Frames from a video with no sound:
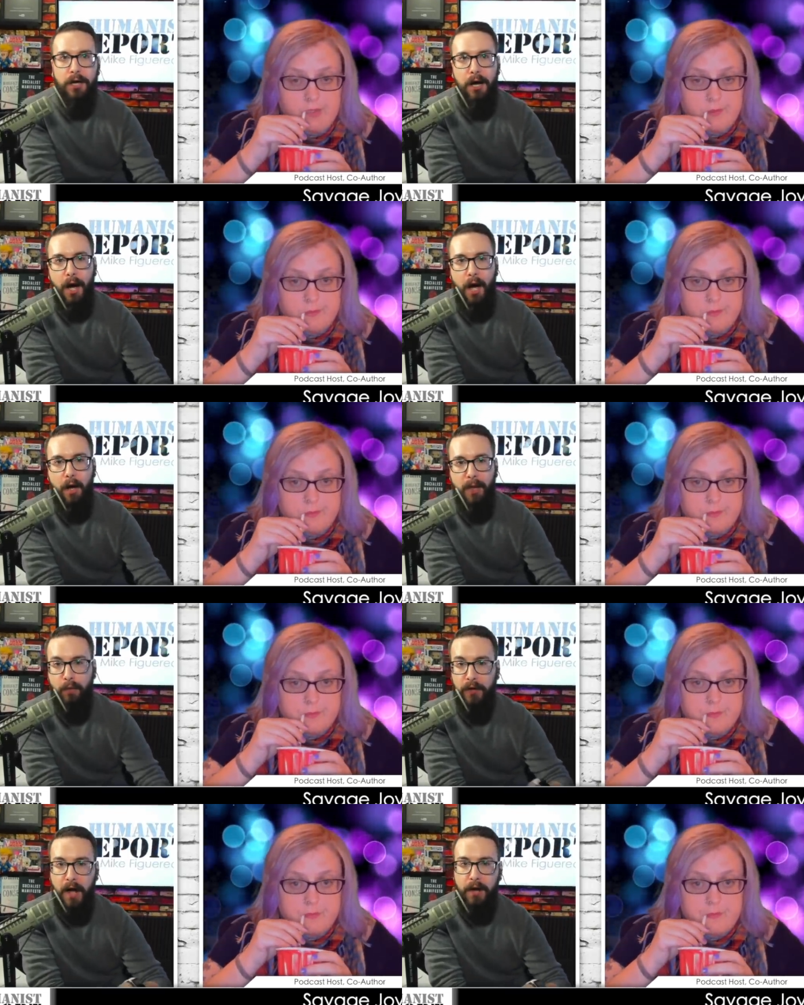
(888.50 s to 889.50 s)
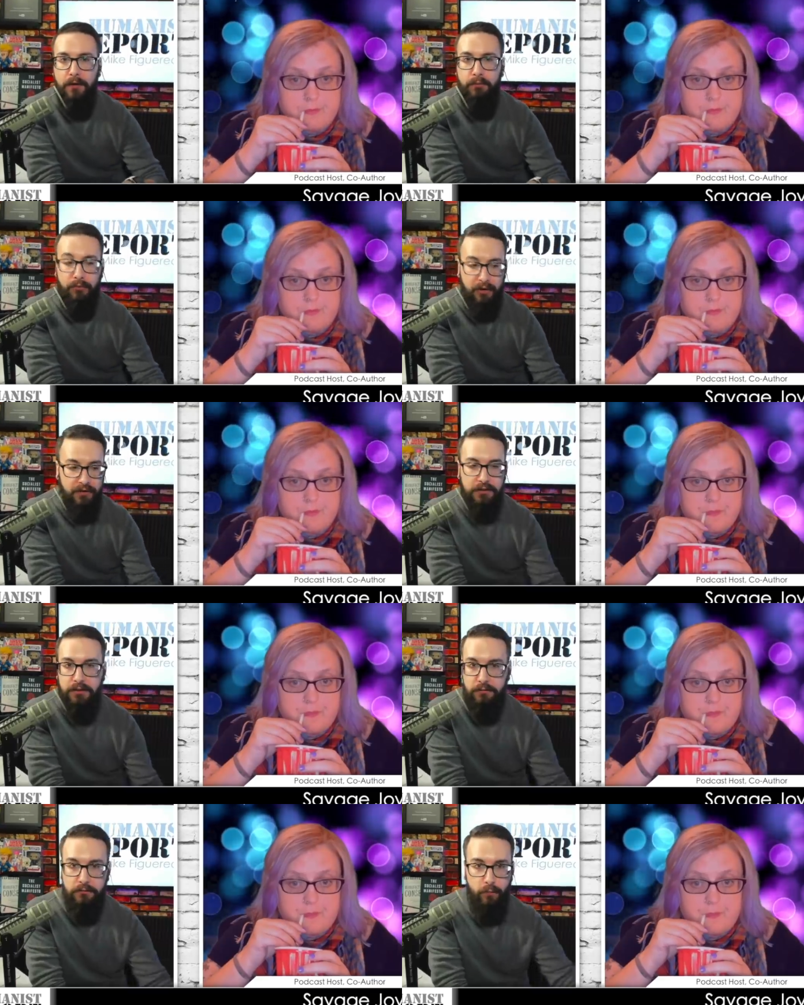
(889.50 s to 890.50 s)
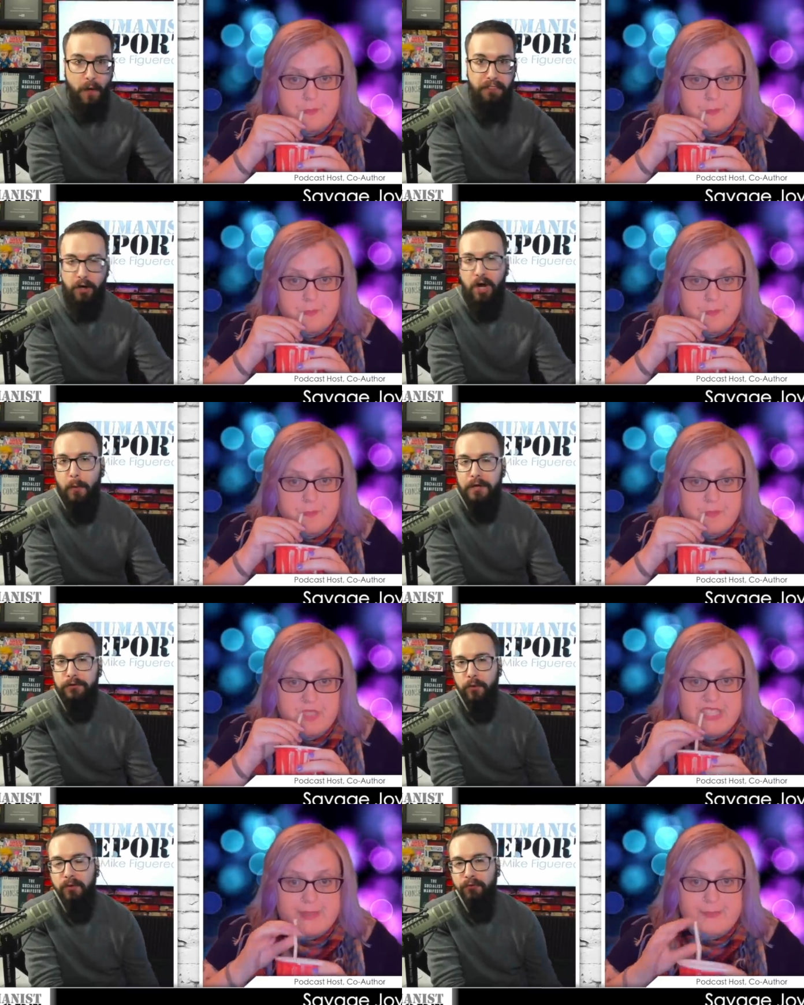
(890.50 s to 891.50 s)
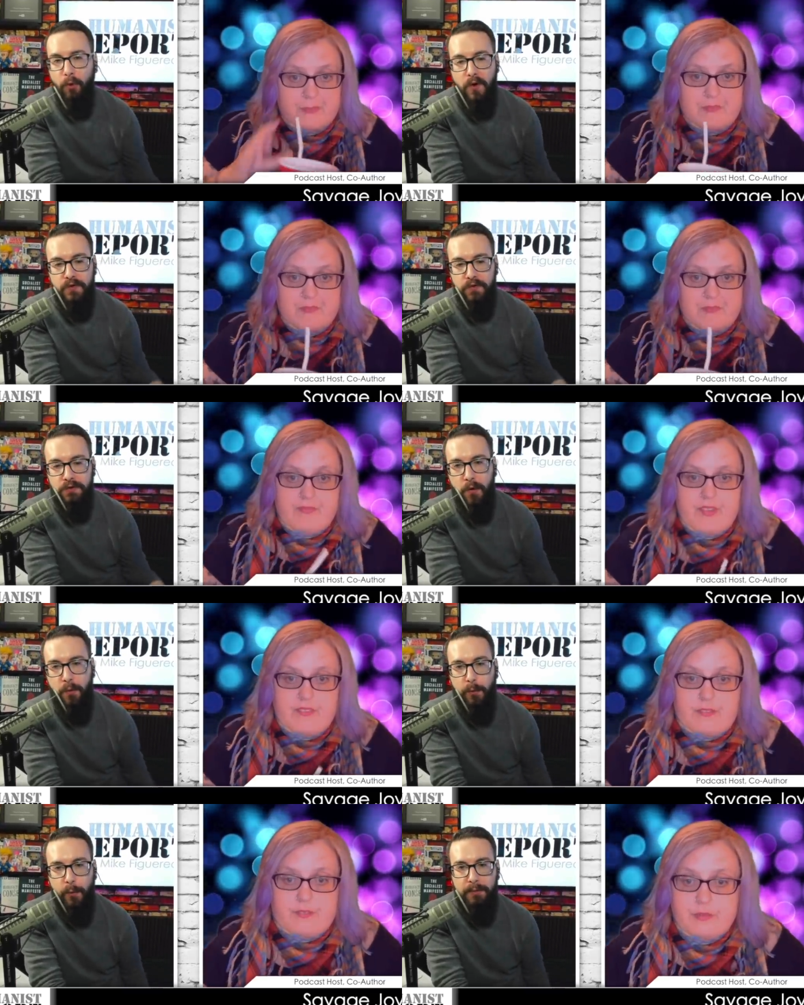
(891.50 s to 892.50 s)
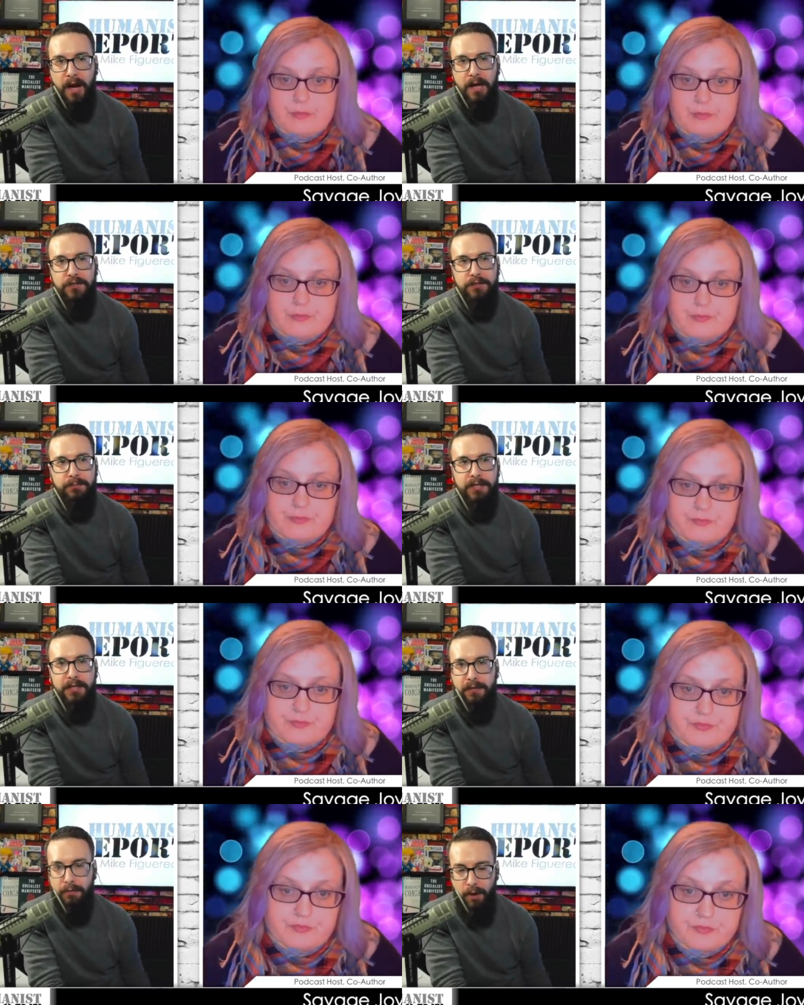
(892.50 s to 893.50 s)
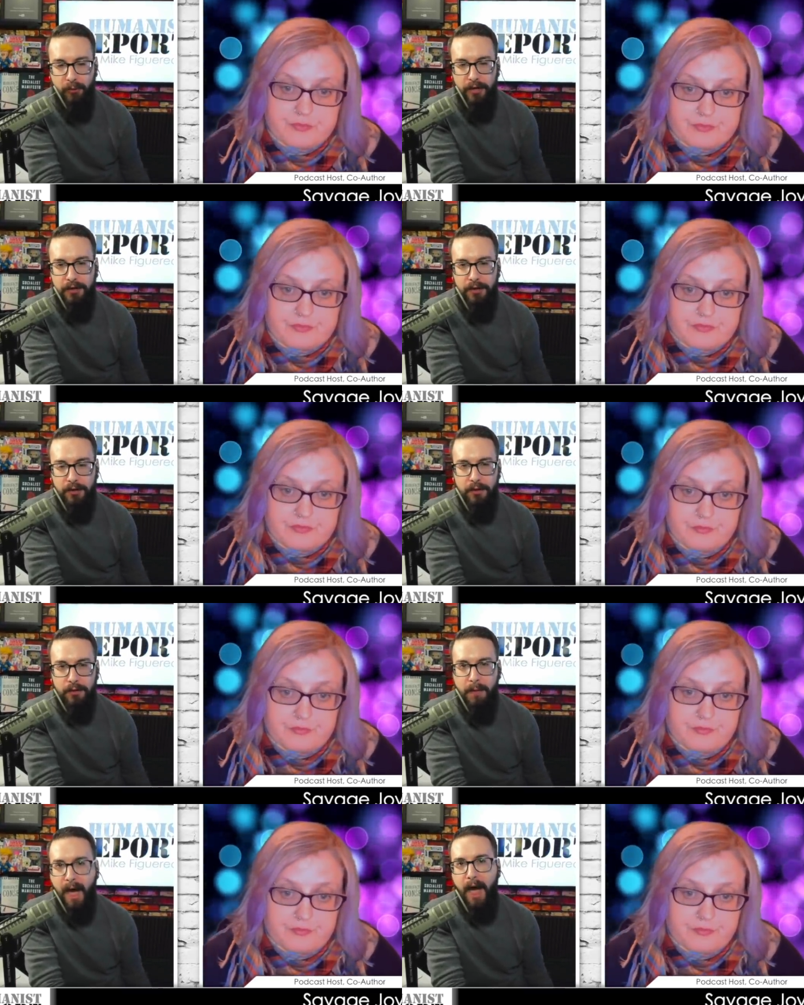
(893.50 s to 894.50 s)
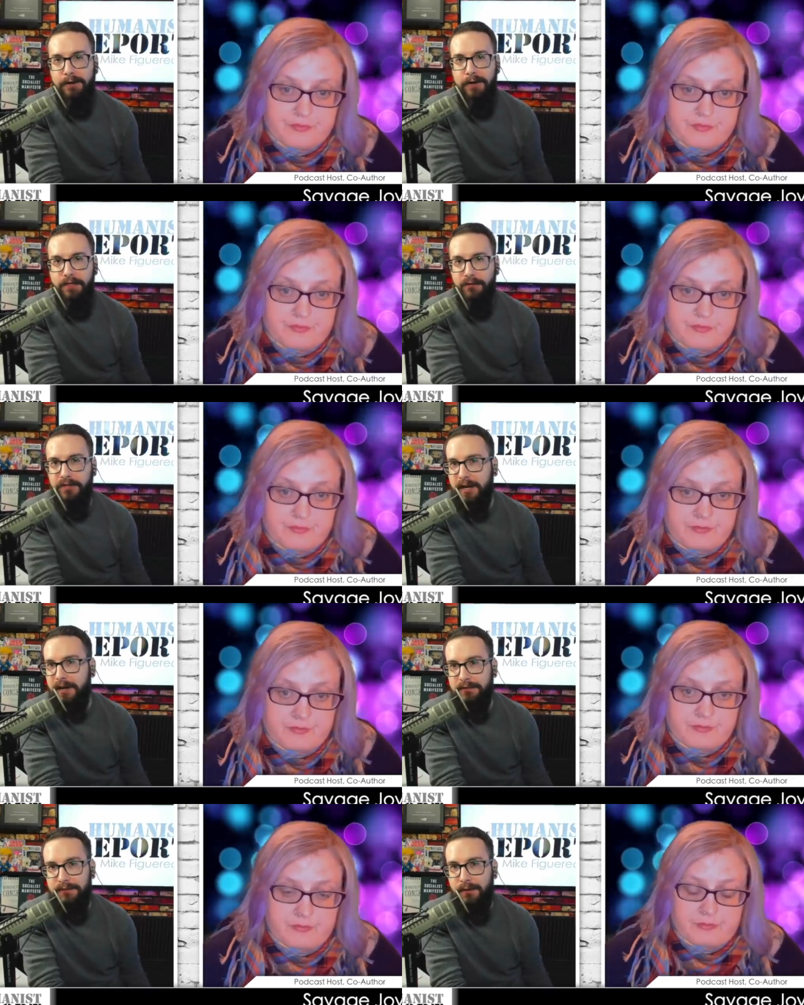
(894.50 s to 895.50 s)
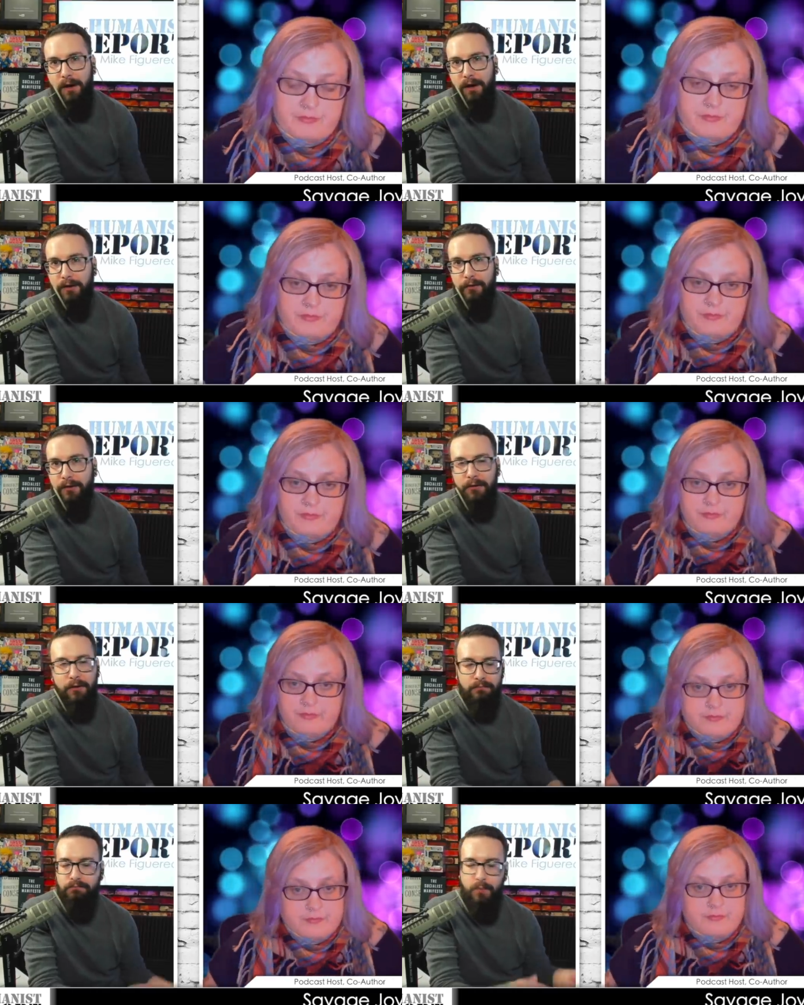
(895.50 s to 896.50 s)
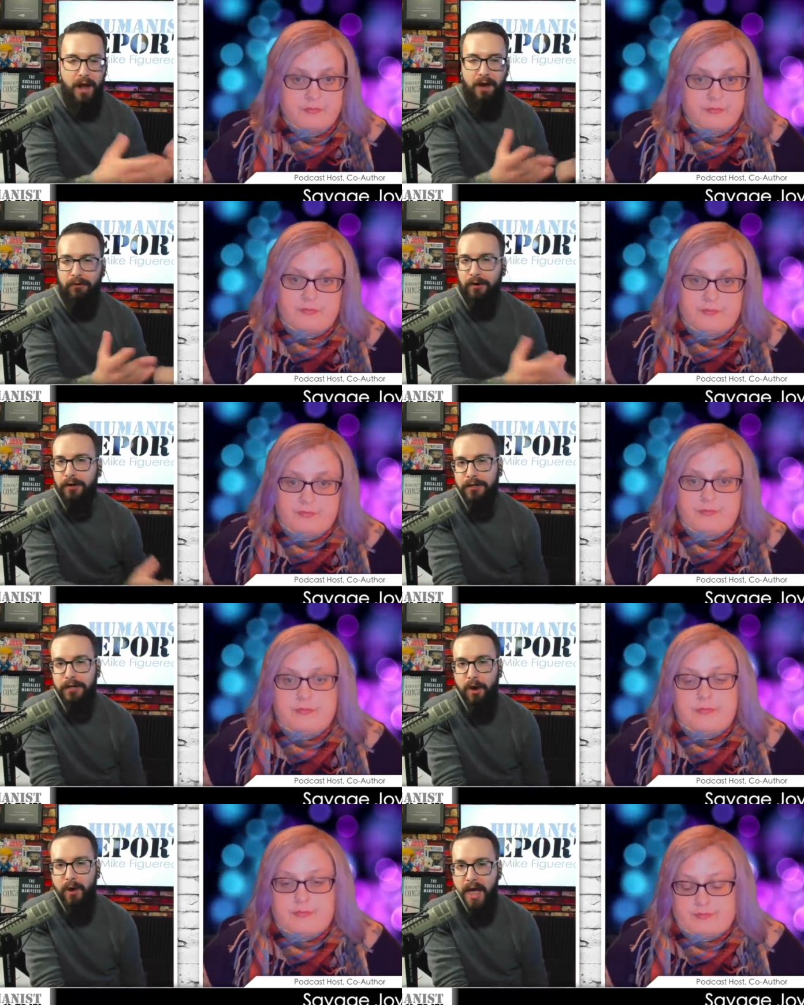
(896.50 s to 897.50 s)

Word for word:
Speaker 1: and we're not privy to what they're going through, of course, you know, we might just be in the moment mad that they're taking too long or whatever, you know.